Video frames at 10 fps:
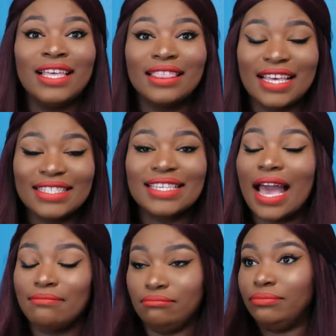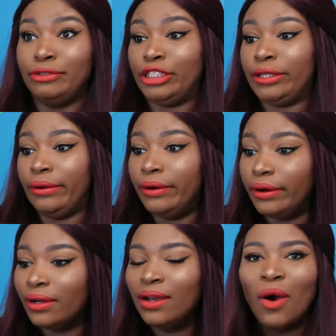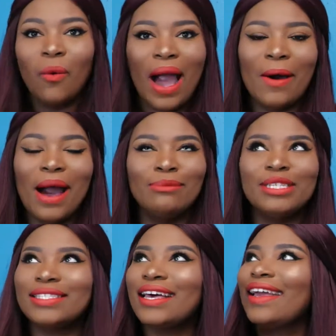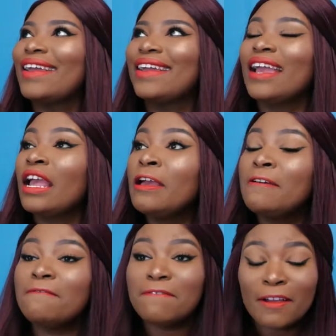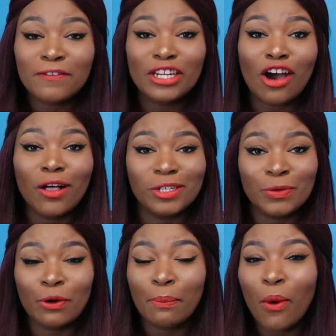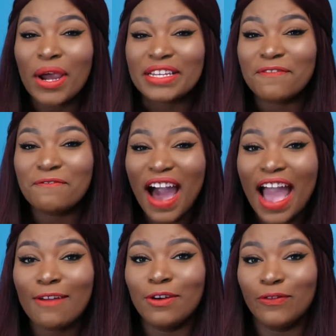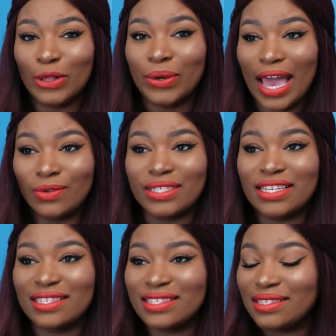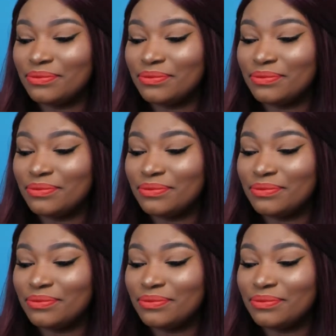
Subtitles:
Wow, I'm just like $50 for 0.5 fluid ounces.